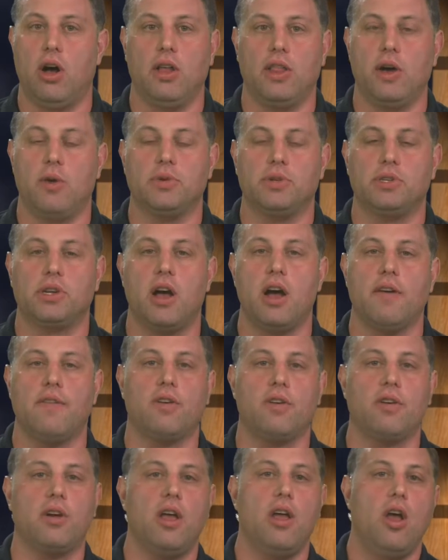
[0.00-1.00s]
all that was
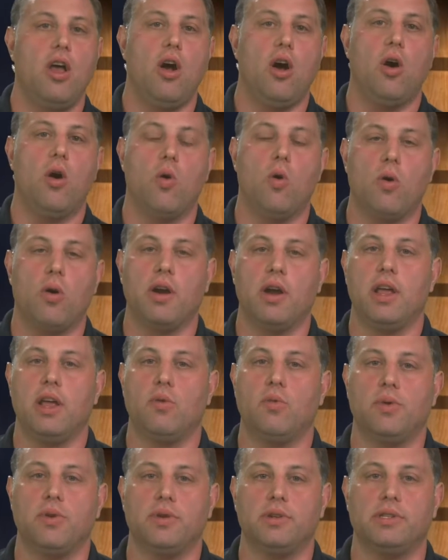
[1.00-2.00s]
covered, or
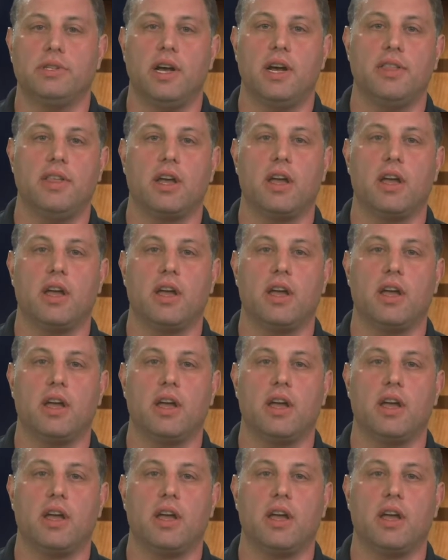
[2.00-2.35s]
it was the